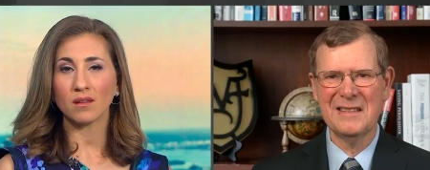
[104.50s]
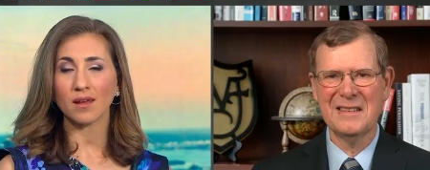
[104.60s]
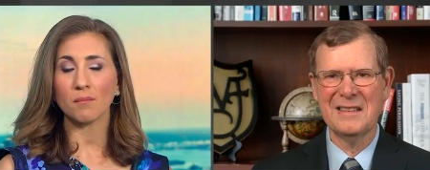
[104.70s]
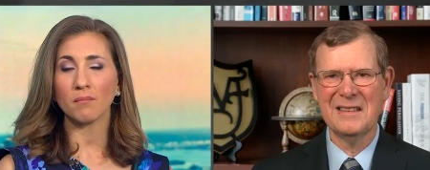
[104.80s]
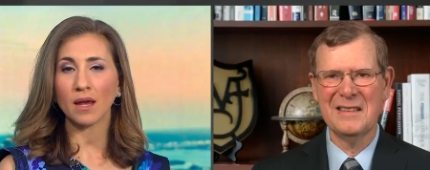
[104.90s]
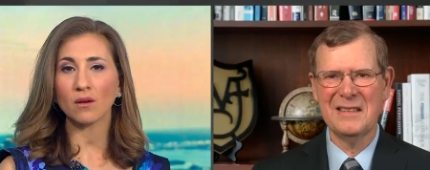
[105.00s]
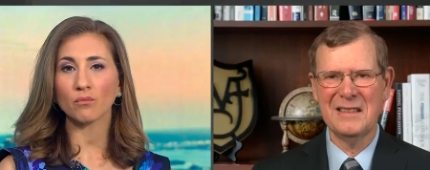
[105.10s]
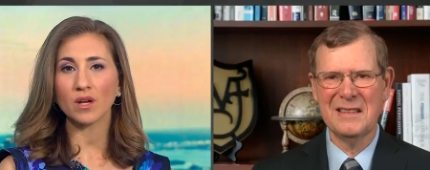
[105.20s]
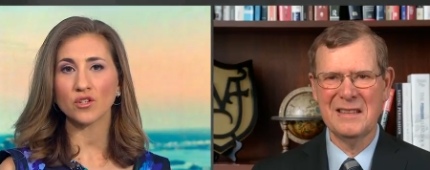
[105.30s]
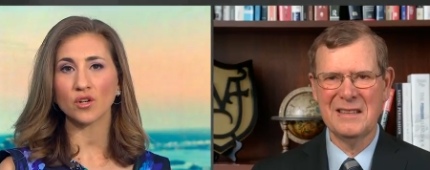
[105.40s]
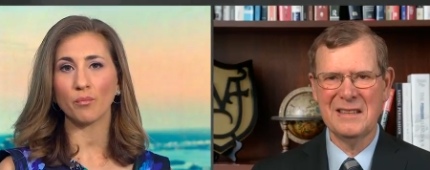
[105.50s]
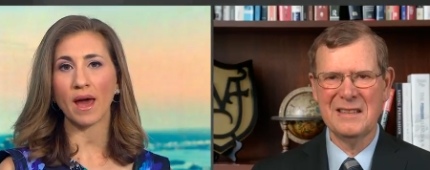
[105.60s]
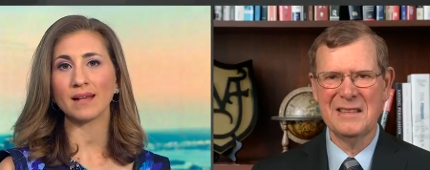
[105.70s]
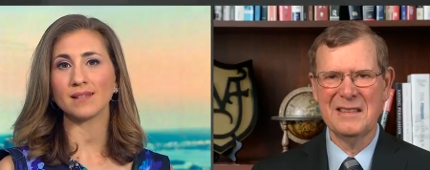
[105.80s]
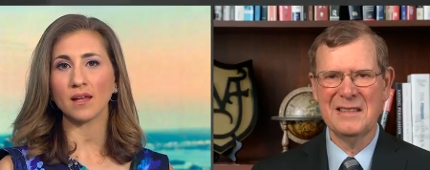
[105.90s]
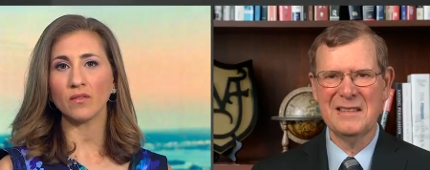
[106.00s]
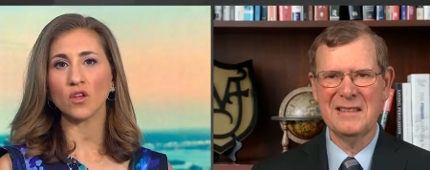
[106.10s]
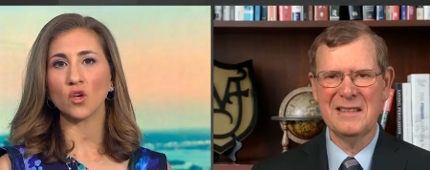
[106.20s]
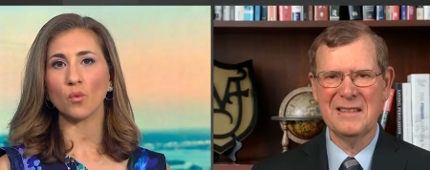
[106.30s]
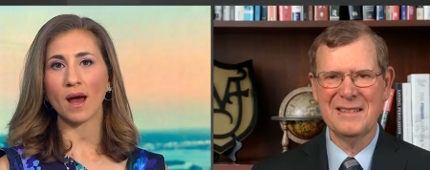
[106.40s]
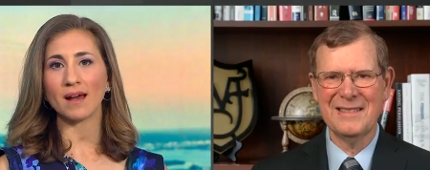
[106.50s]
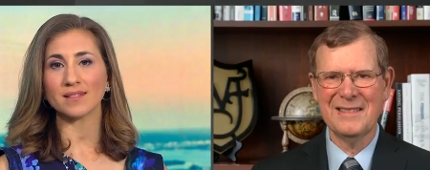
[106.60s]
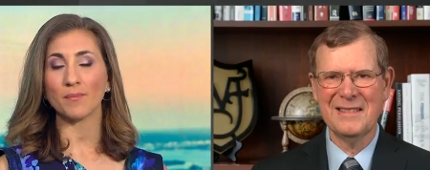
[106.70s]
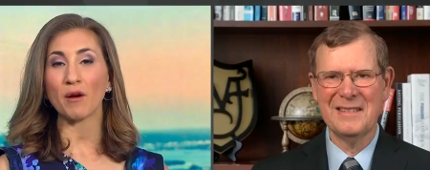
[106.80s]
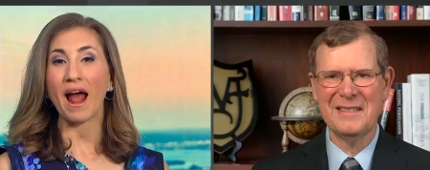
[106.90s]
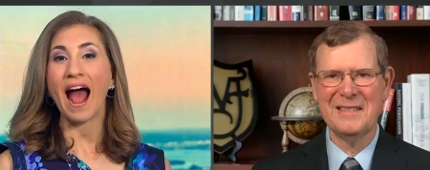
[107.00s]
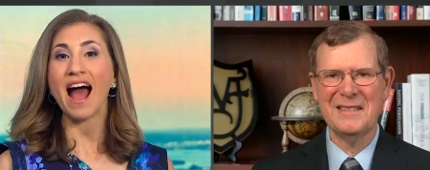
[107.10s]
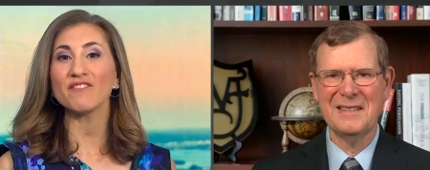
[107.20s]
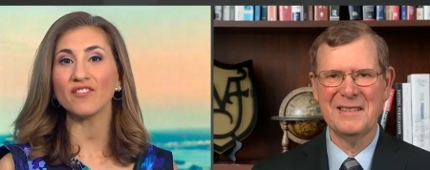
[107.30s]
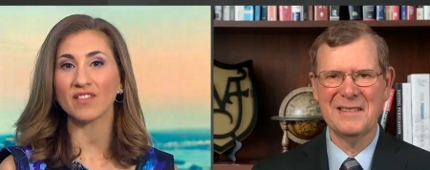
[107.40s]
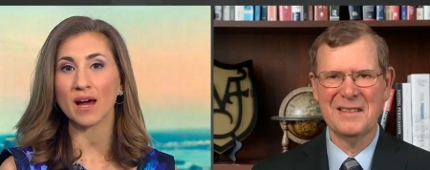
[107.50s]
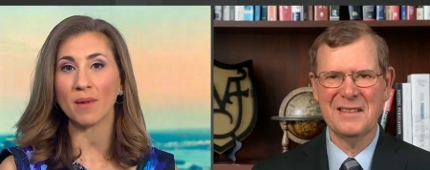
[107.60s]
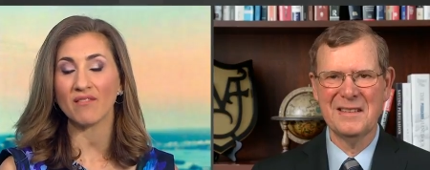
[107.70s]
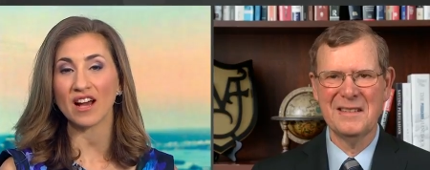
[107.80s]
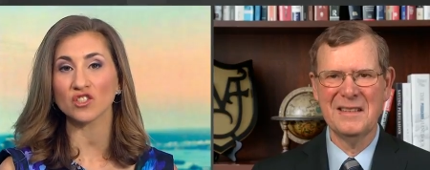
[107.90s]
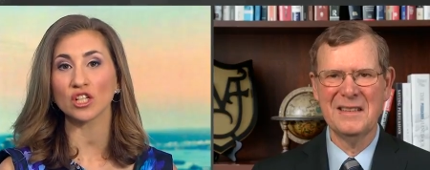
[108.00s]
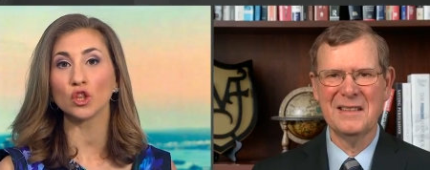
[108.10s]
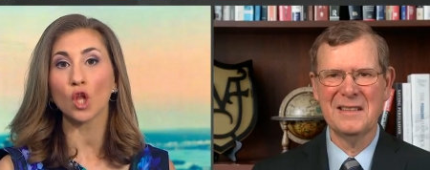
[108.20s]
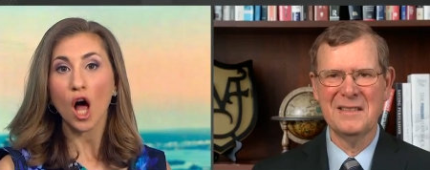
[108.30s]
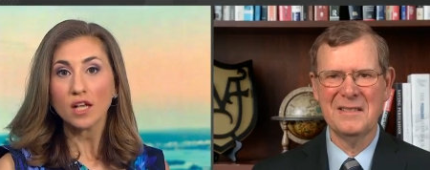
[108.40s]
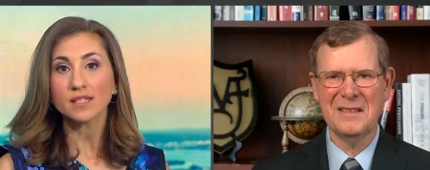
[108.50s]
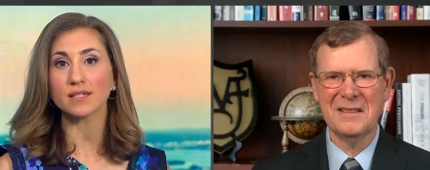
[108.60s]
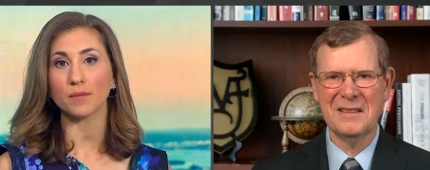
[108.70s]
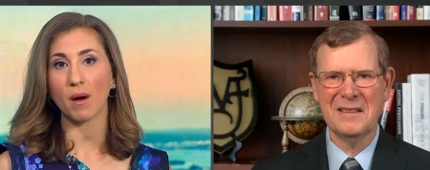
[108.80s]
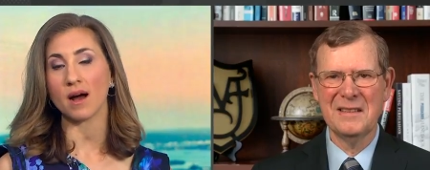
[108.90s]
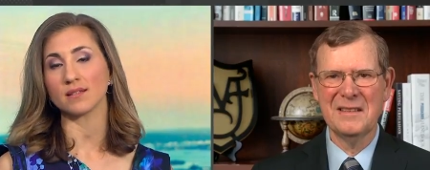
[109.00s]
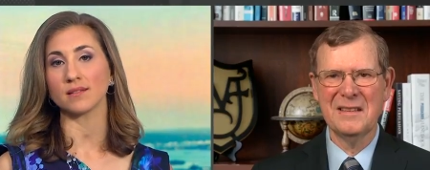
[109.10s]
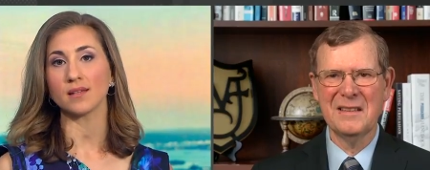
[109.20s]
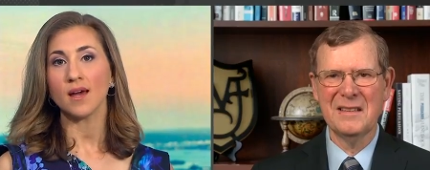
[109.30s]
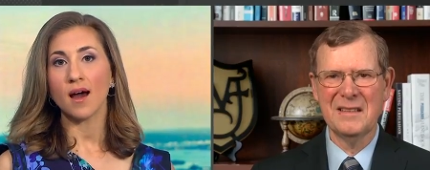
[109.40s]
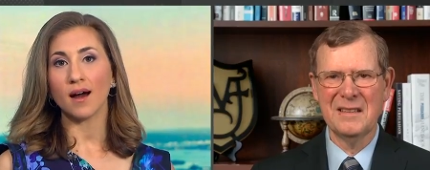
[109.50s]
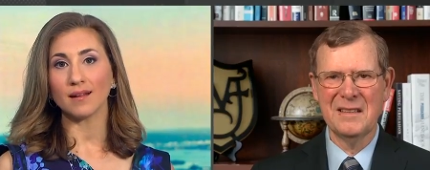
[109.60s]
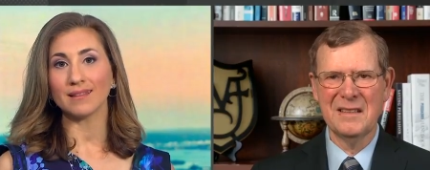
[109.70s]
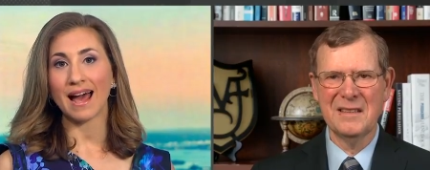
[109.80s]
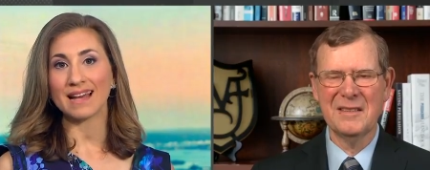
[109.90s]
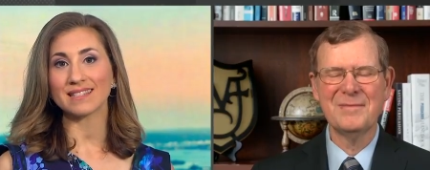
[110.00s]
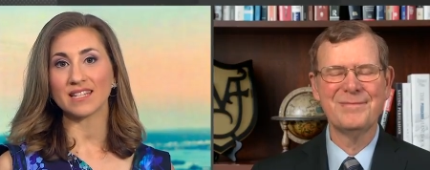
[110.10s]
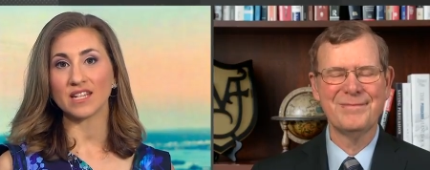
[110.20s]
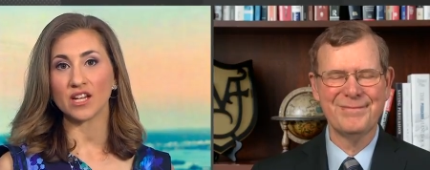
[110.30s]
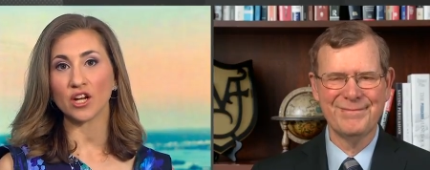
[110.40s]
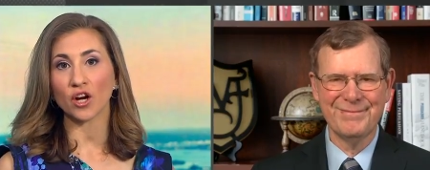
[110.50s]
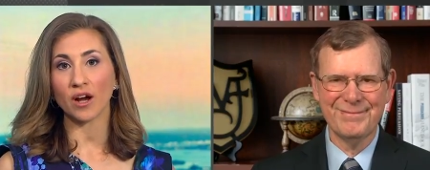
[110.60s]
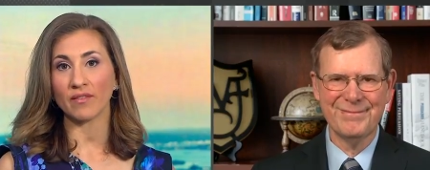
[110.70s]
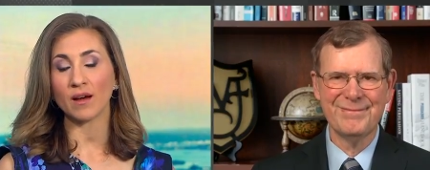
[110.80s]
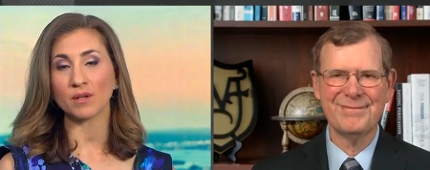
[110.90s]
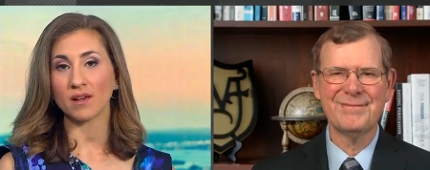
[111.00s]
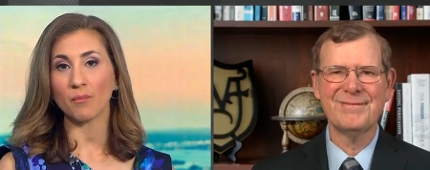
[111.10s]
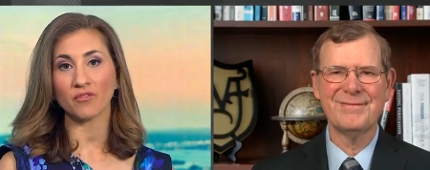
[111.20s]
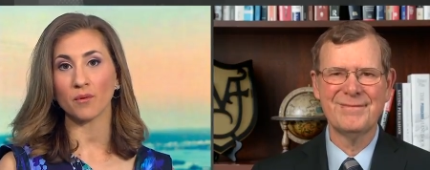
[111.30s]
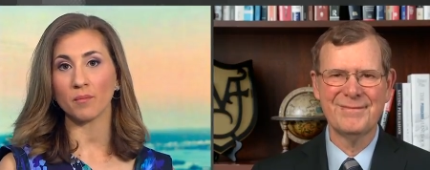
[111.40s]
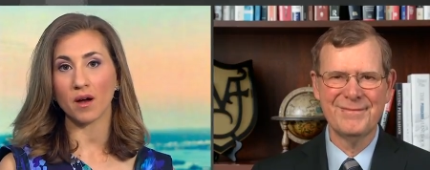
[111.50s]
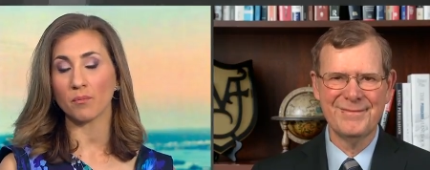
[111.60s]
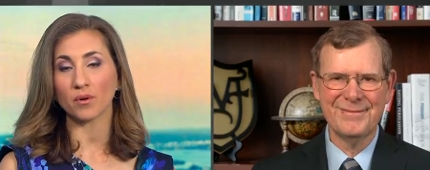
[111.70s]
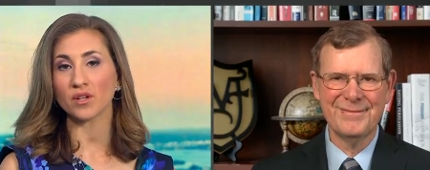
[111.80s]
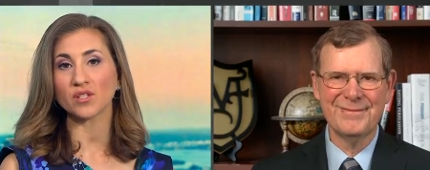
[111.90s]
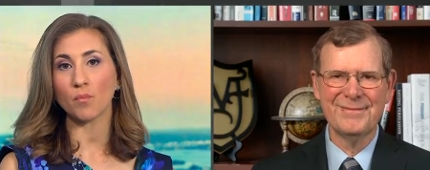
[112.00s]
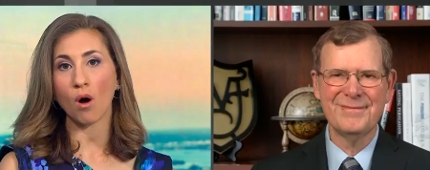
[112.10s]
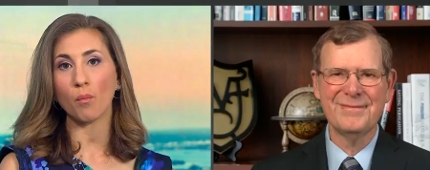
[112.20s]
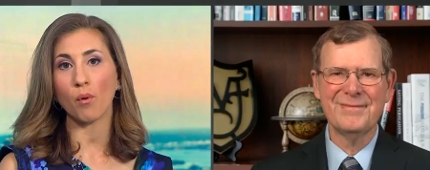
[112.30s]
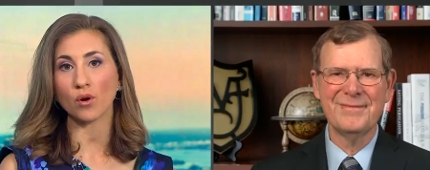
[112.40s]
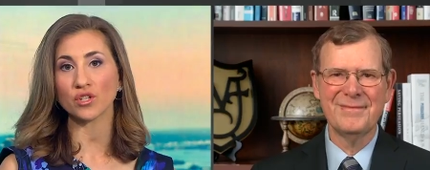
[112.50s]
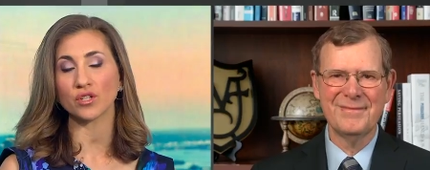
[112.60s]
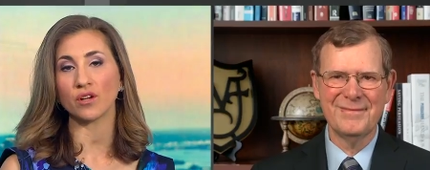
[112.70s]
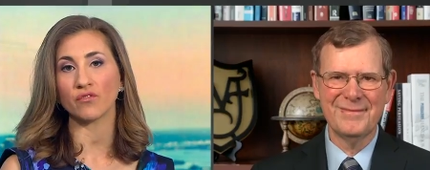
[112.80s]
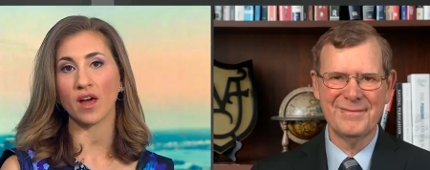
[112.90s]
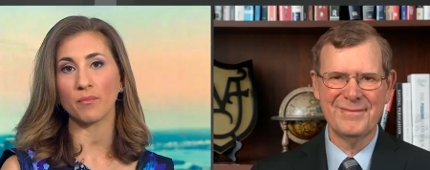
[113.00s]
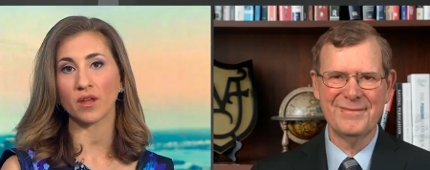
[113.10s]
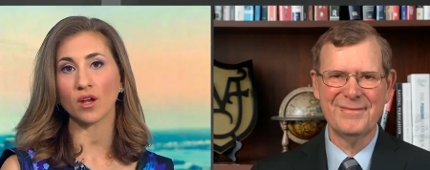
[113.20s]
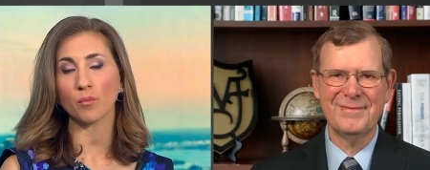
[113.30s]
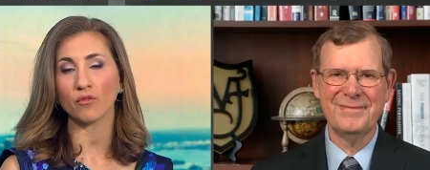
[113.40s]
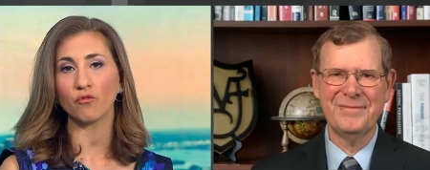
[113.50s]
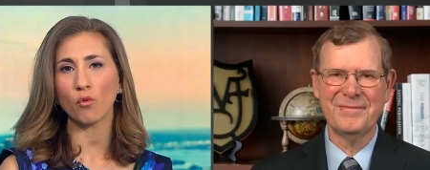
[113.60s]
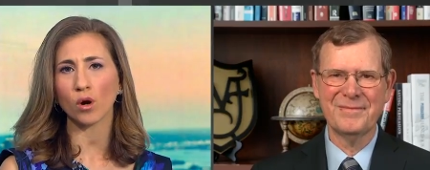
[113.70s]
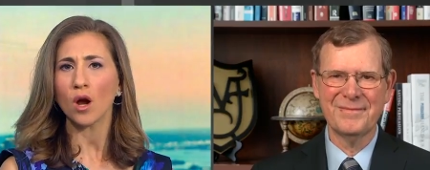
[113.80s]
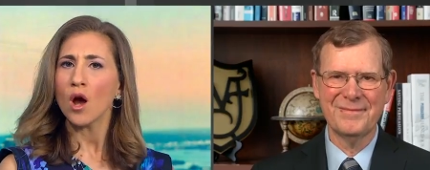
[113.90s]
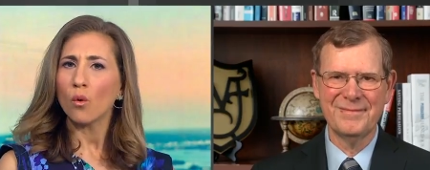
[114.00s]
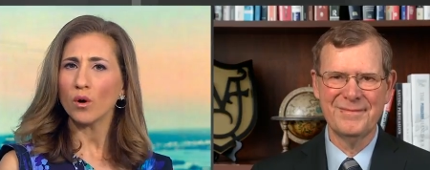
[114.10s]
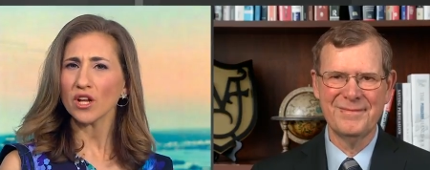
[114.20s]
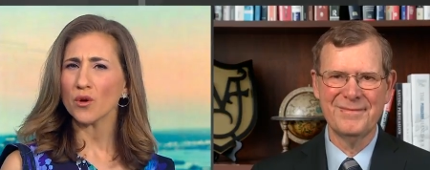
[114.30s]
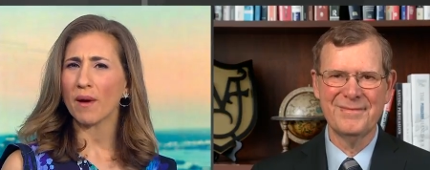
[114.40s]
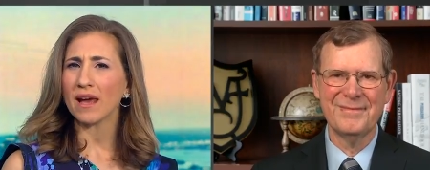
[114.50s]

Speaker 1: the main regional banks in the U.S. about half of them have actually lost deposits uh, last year, and that was up from a pretty small portion of them the year before. What do you